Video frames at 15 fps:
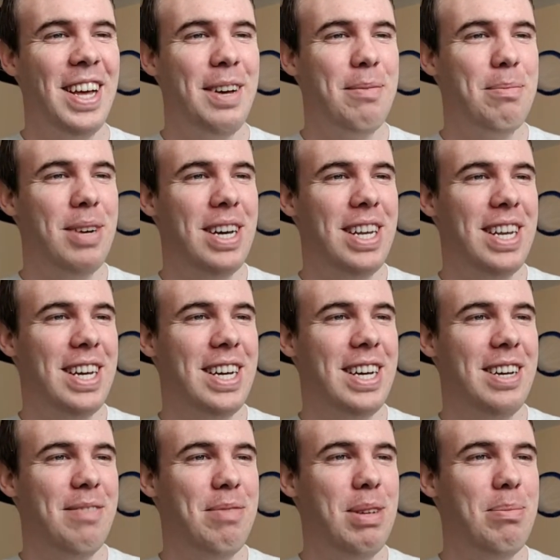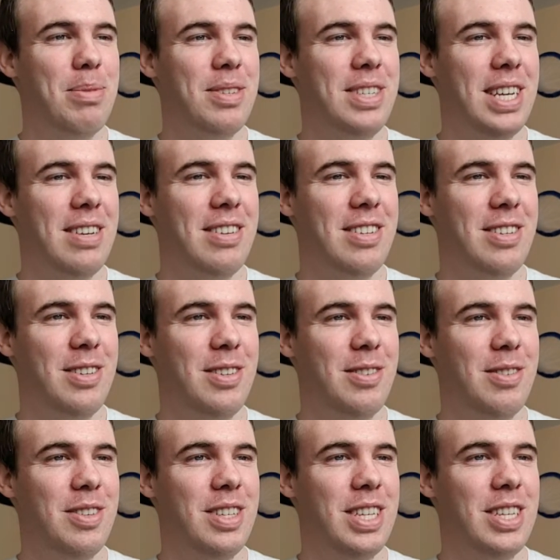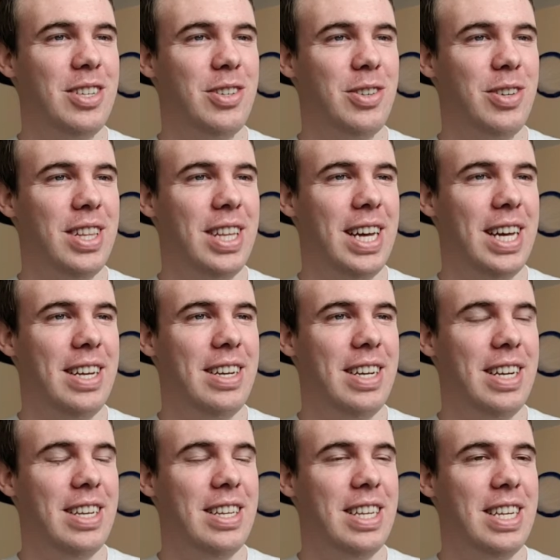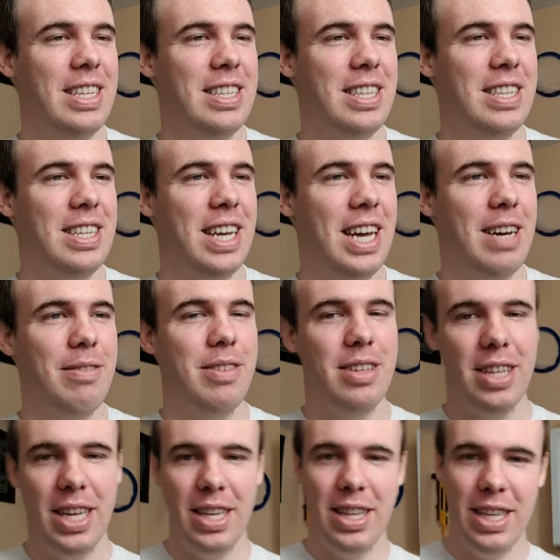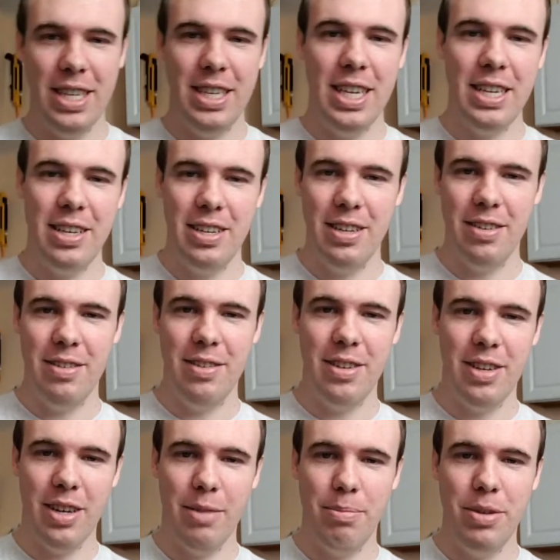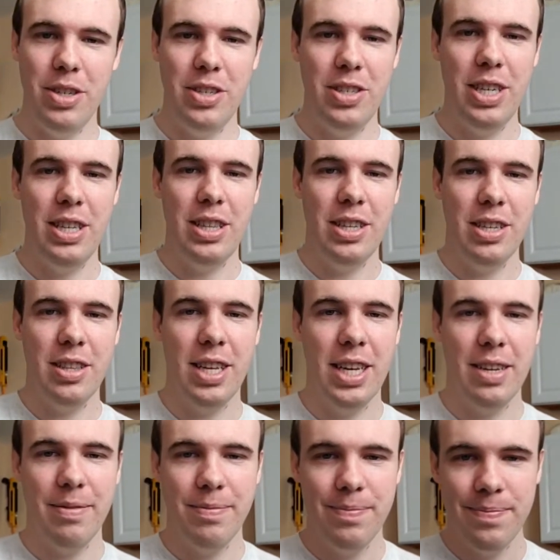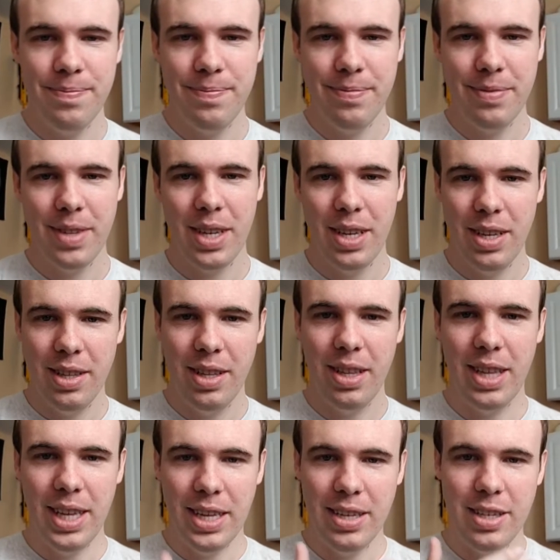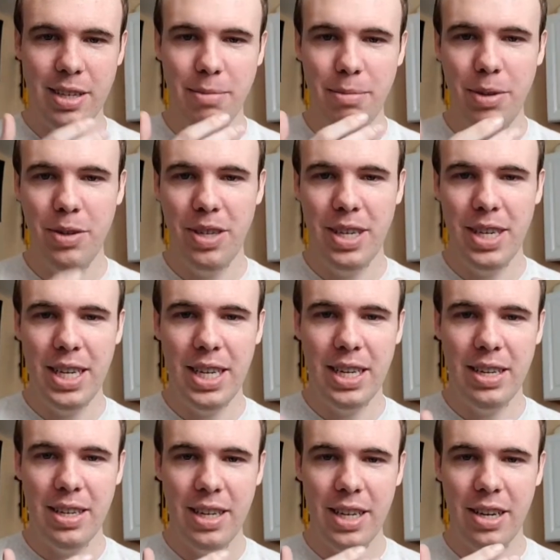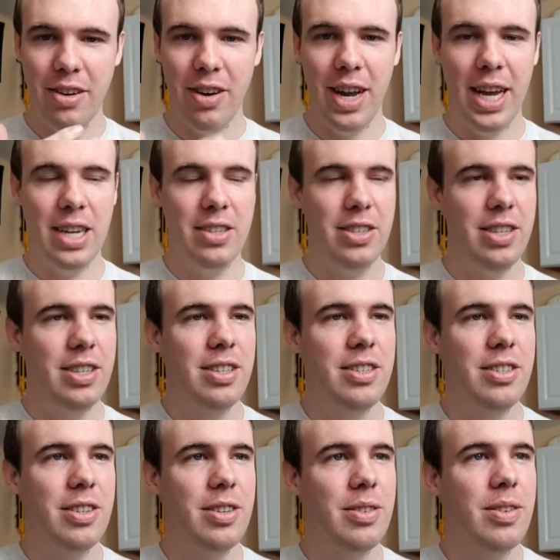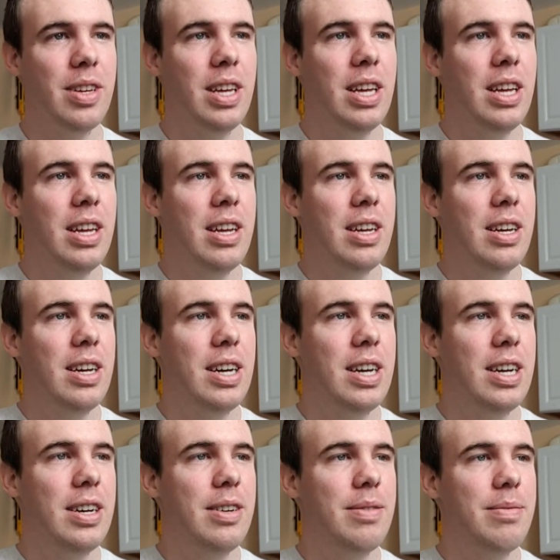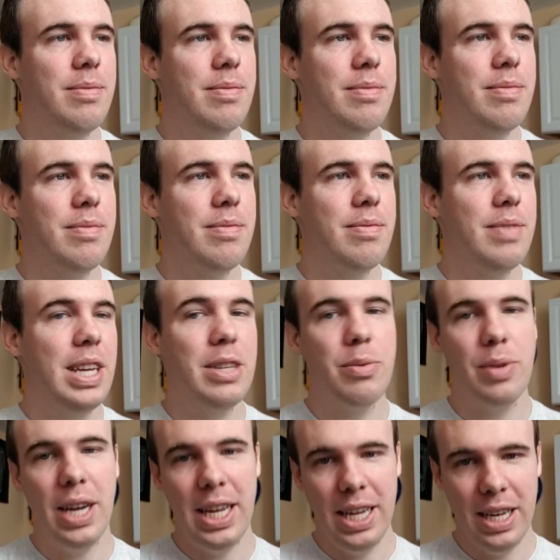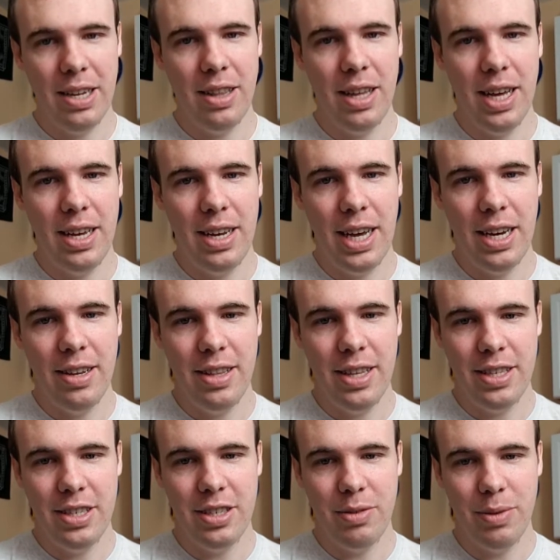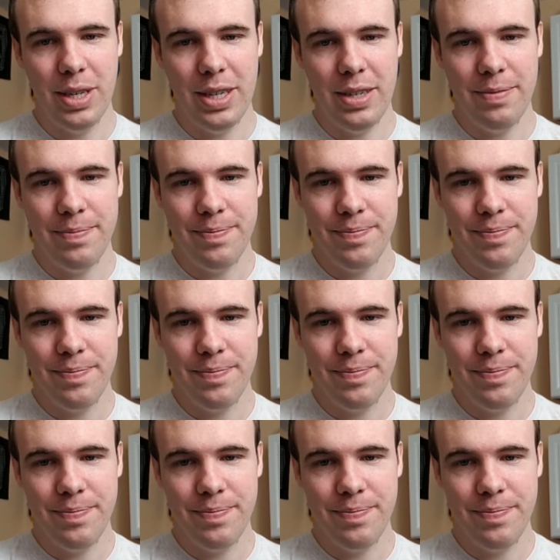but uh, people tend to really enjoy that, and they intend to have the like they tend to appreciate the like the like community interaction. So um, that's what I get a lot out of this as well.